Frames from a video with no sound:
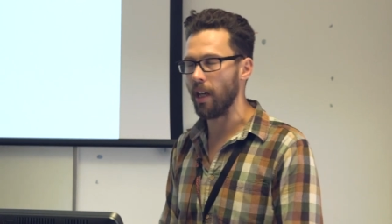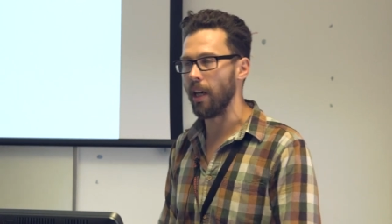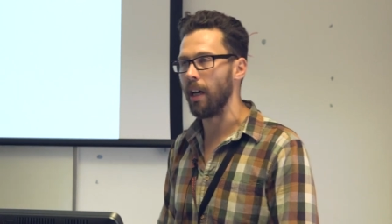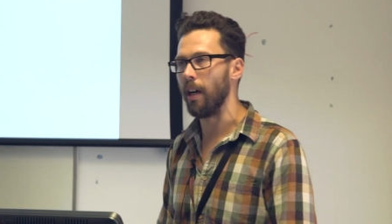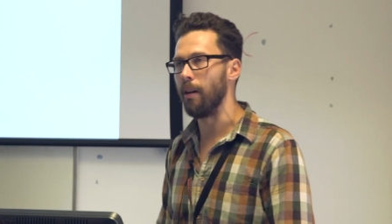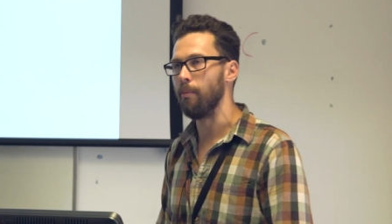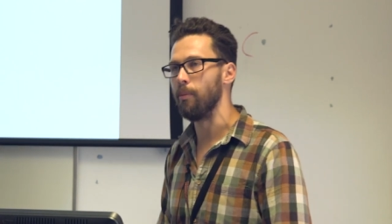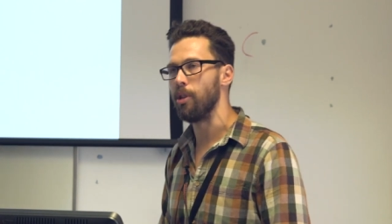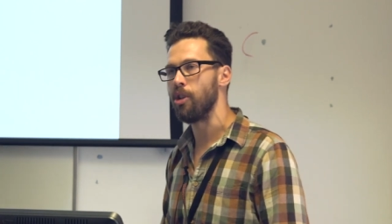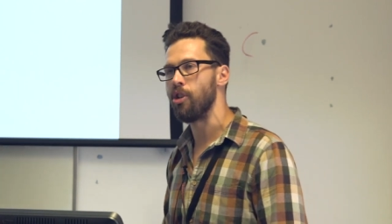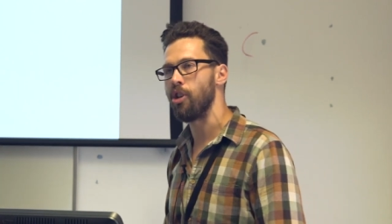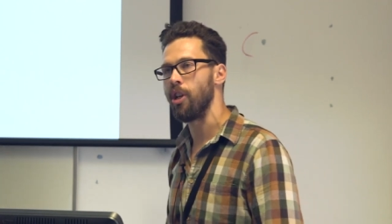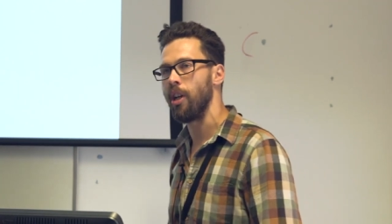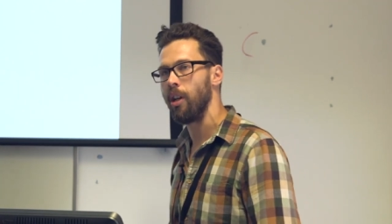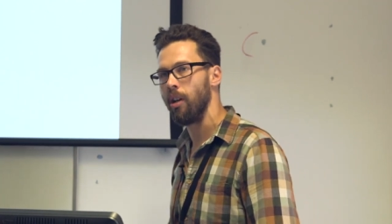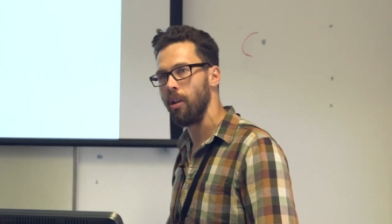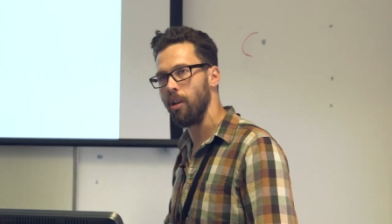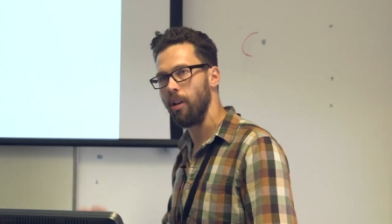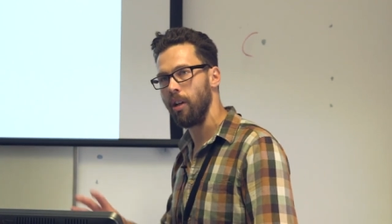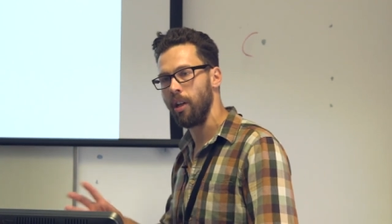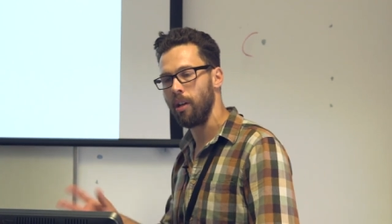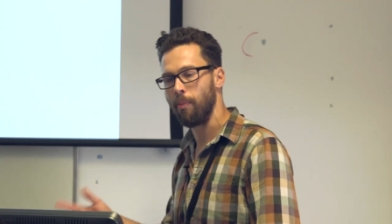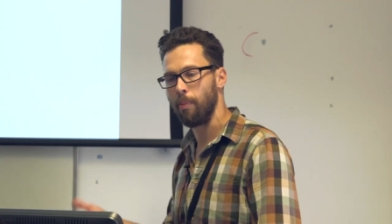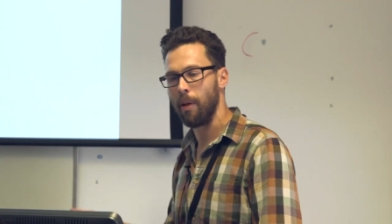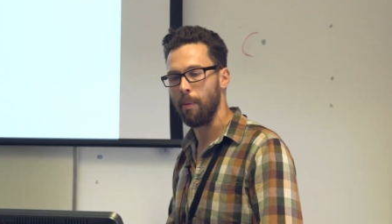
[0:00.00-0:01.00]
machine
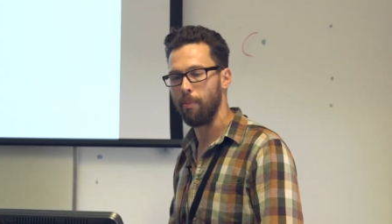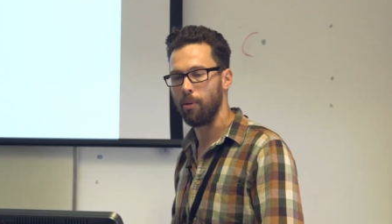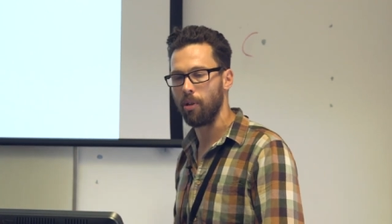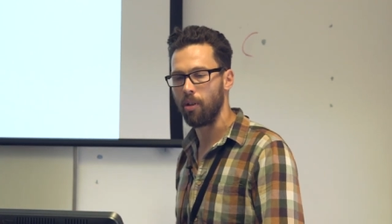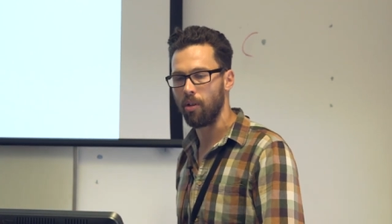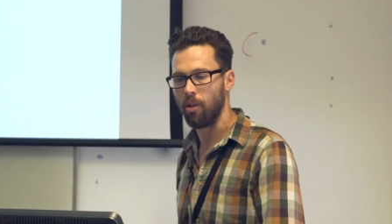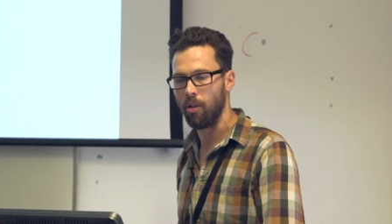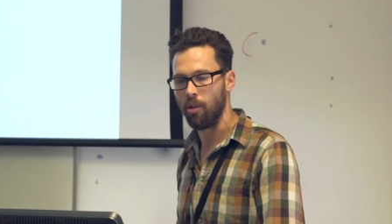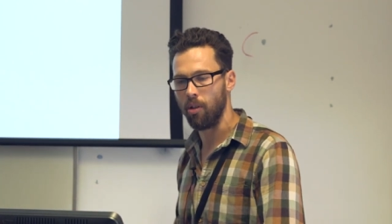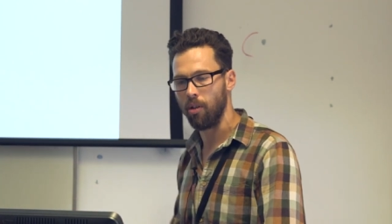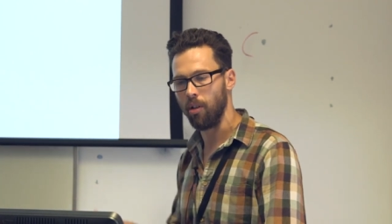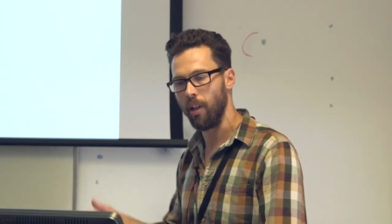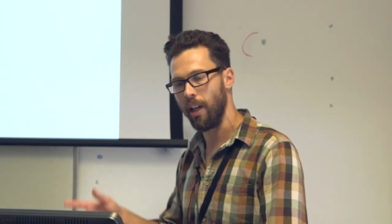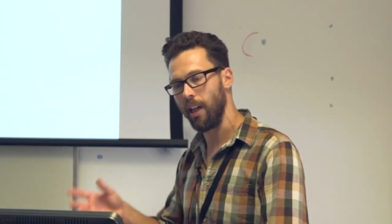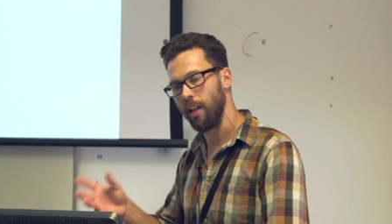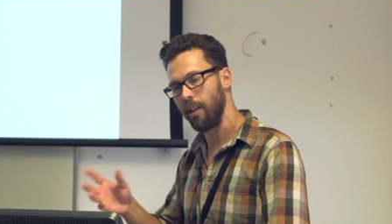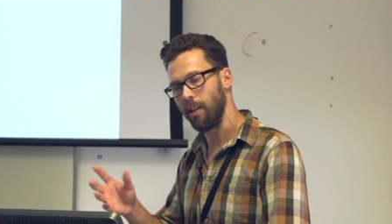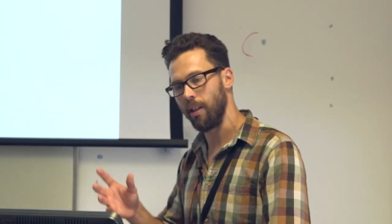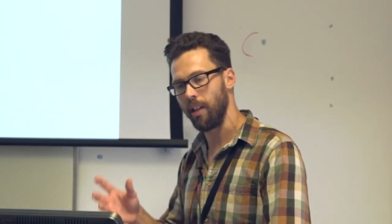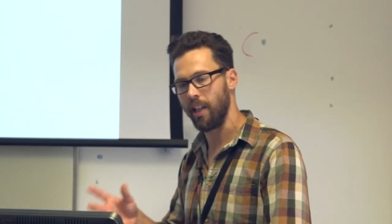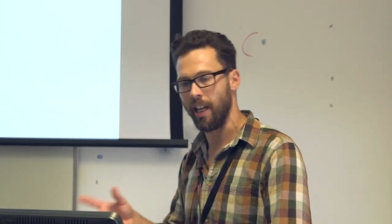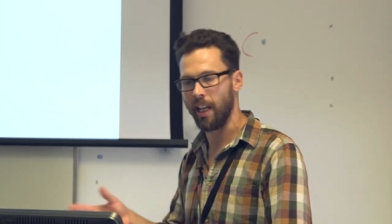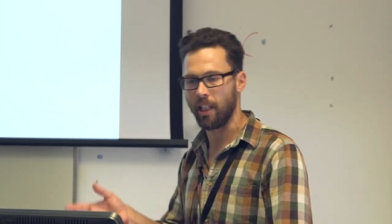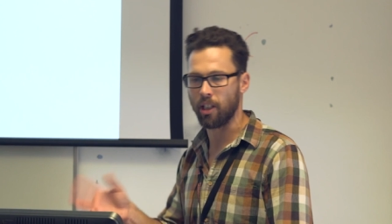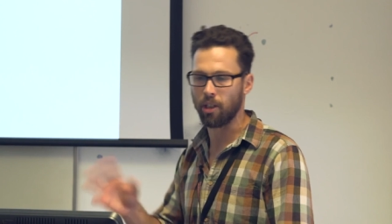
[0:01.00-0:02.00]
learning people call
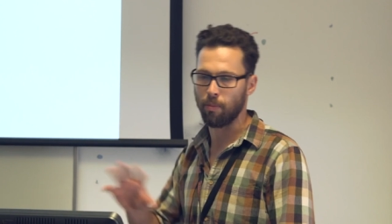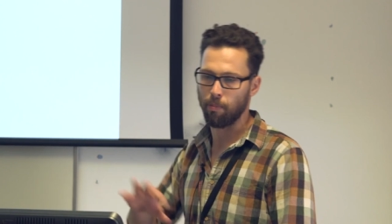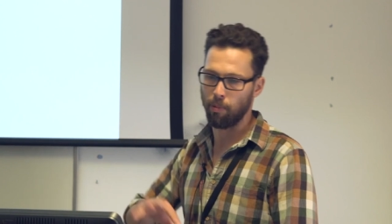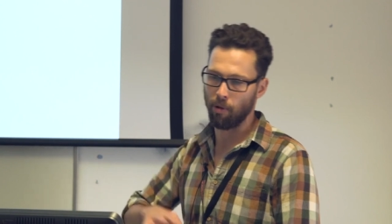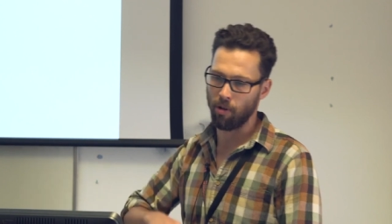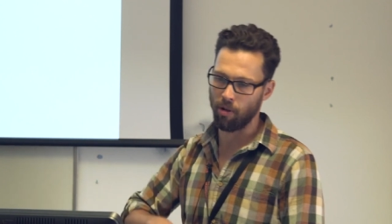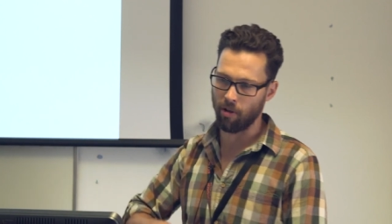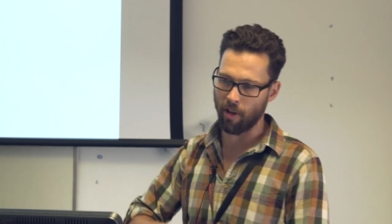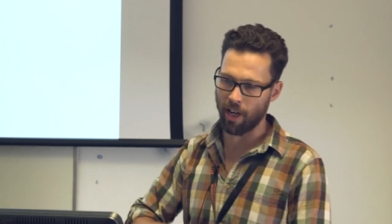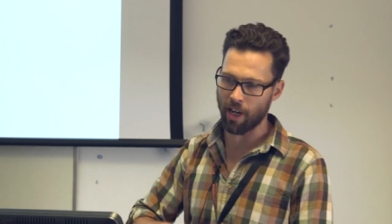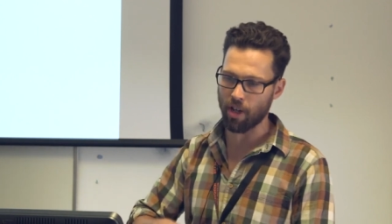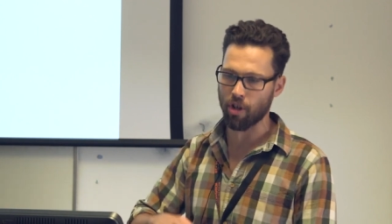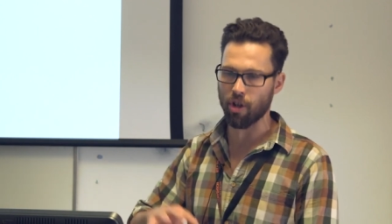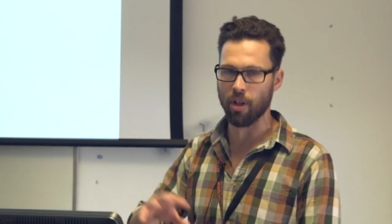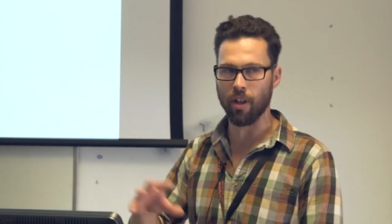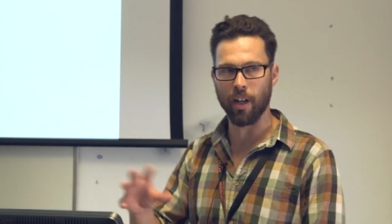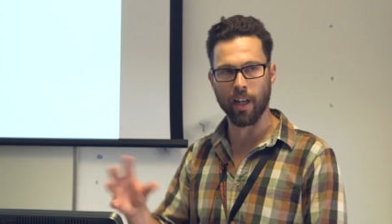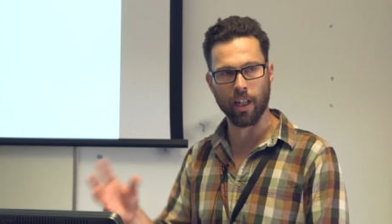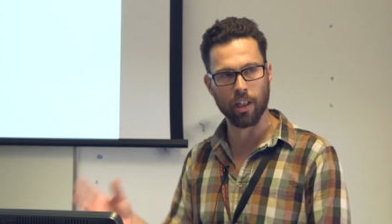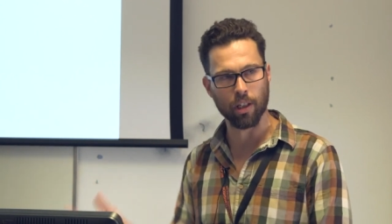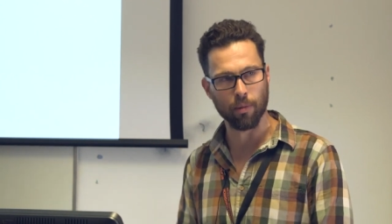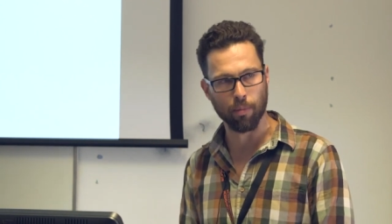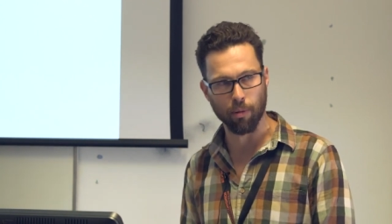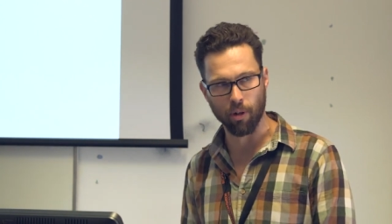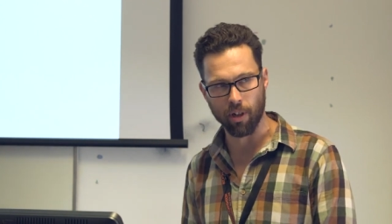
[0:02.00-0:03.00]
the
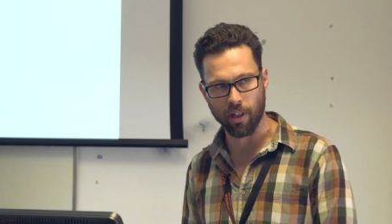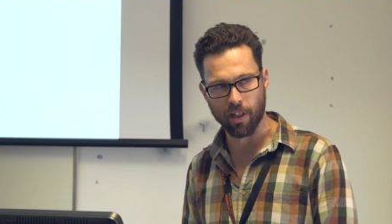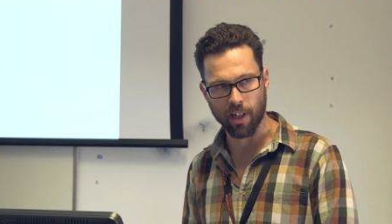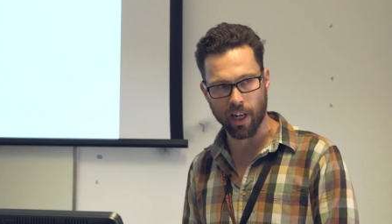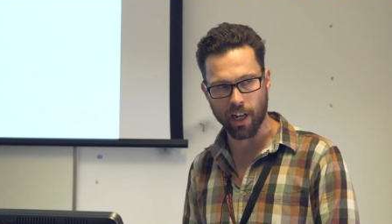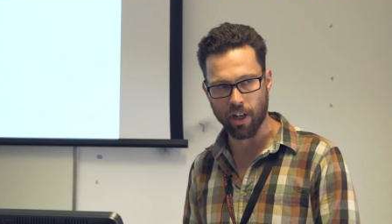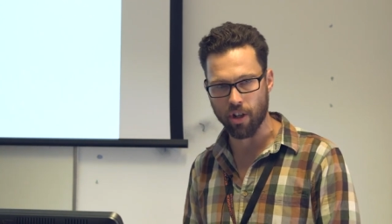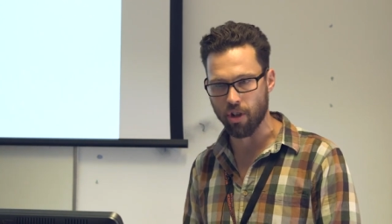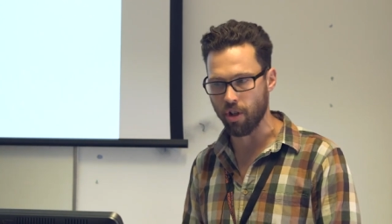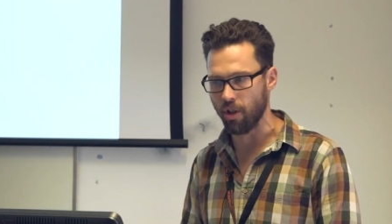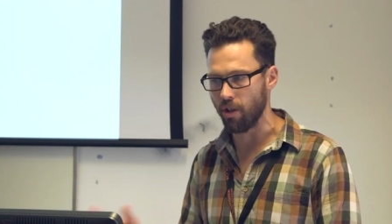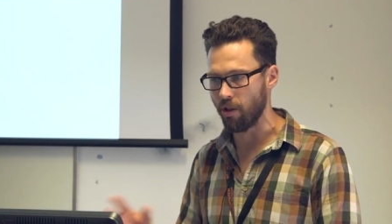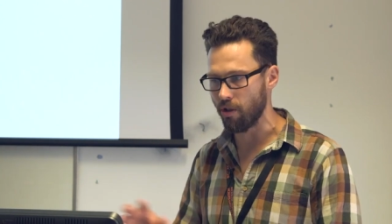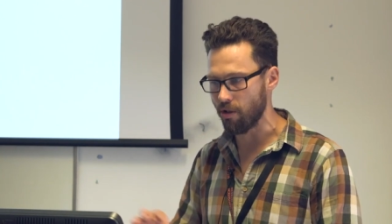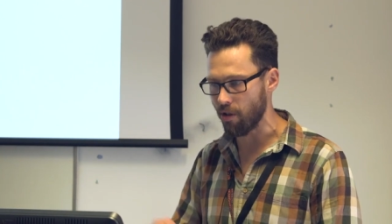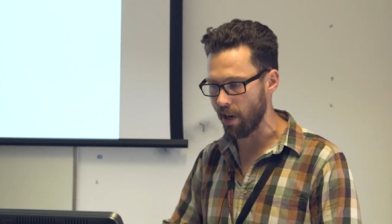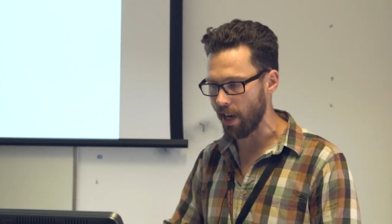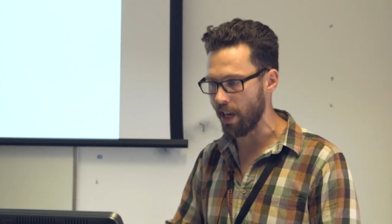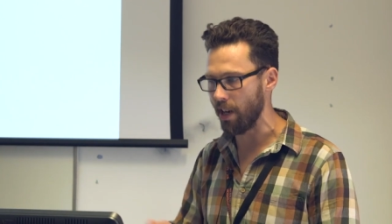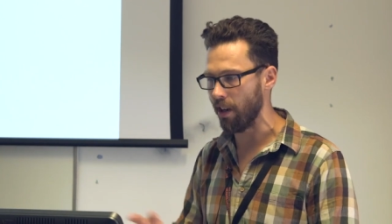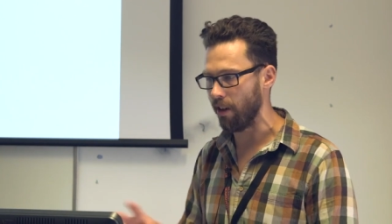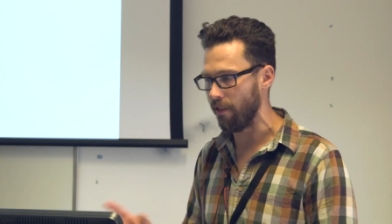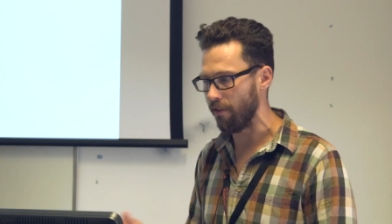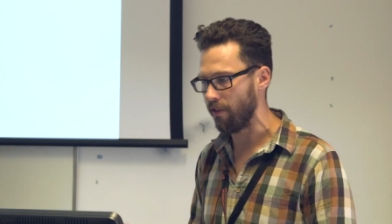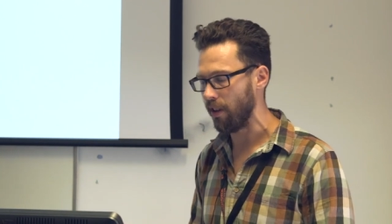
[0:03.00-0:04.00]
exploration-exploitation
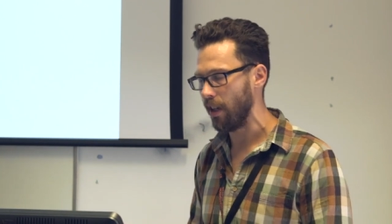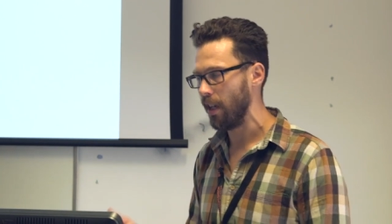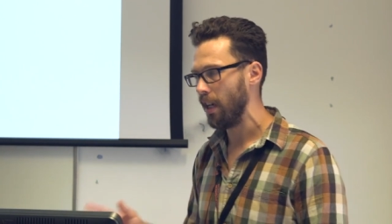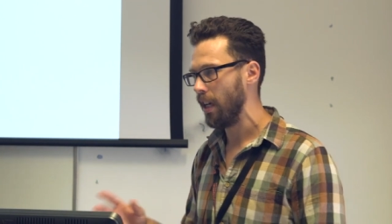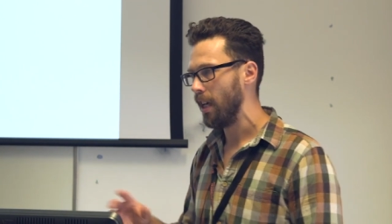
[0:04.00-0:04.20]
trade-off.